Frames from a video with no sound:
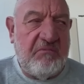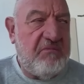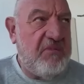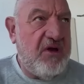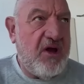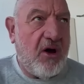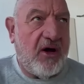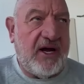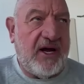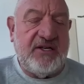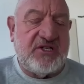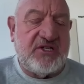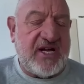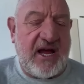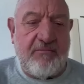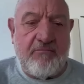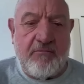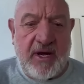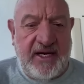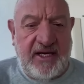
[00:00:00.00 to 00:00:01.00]

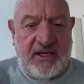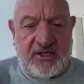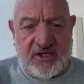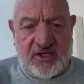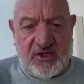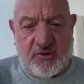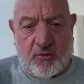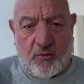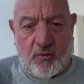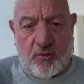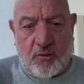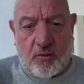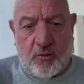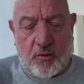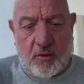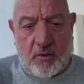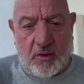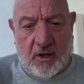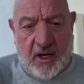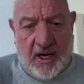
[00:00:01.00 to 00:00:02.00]
9-10 meters
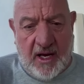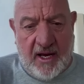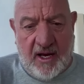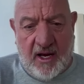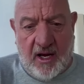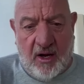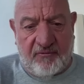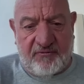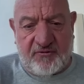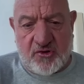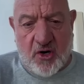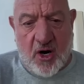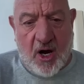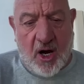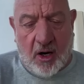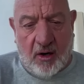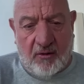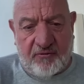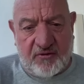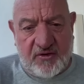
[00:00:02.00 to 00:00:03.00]
of
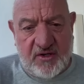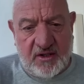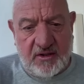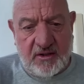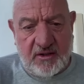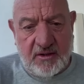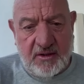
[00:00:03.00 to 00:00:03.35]
draft.